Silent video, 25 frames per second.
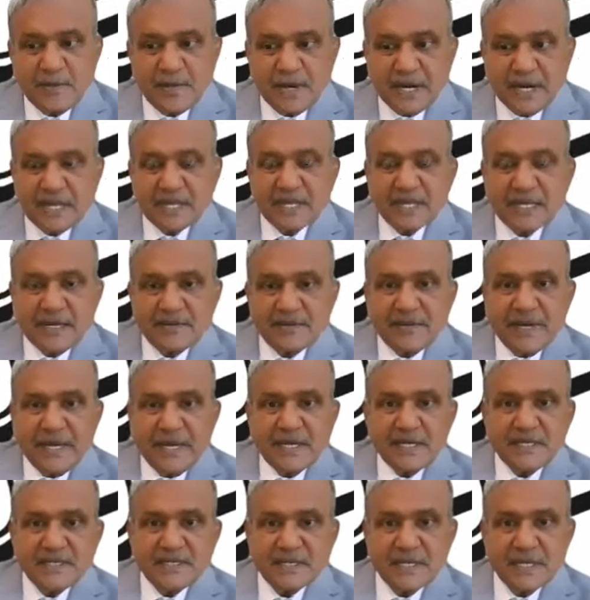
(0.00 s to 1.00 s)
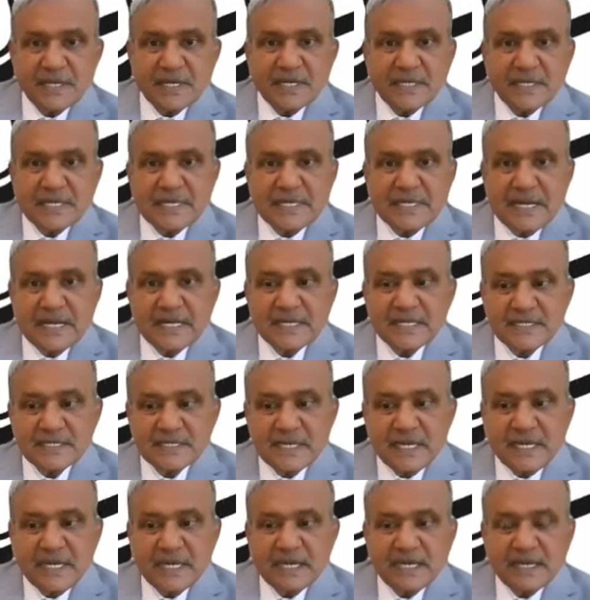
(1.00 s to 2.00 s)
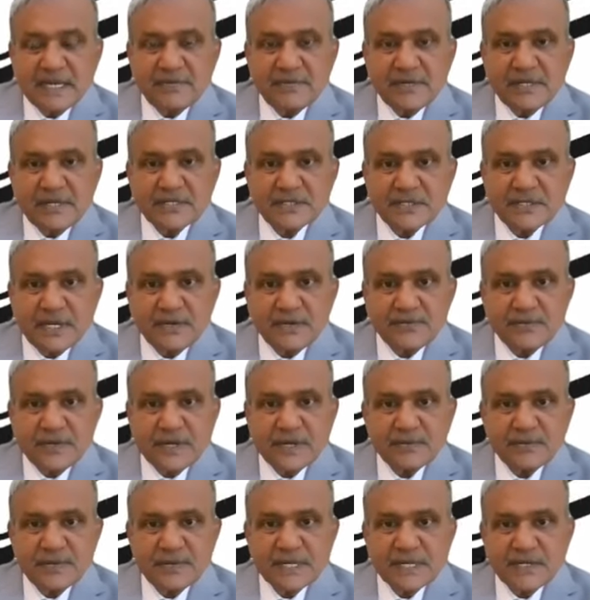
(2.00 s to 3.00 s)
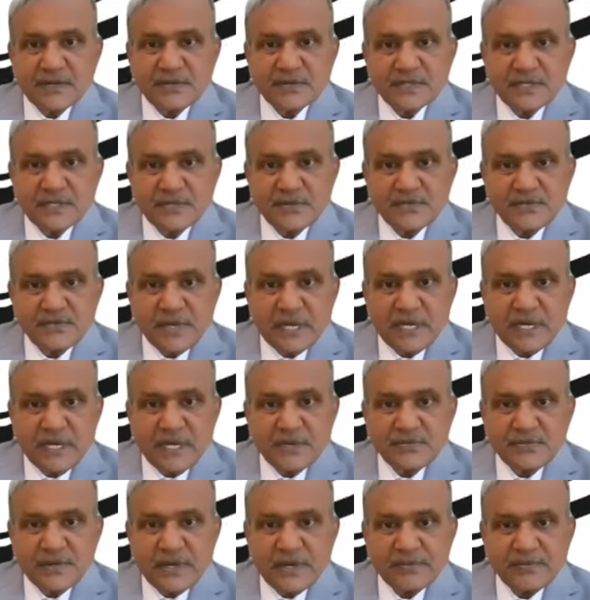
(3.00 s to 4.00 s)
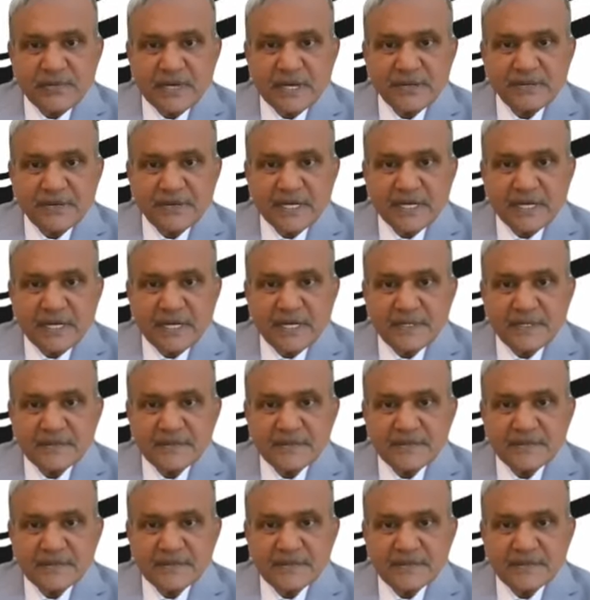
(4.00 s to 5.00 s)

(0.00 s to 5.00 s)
But otherwise, that is a, he will sell for 1,500.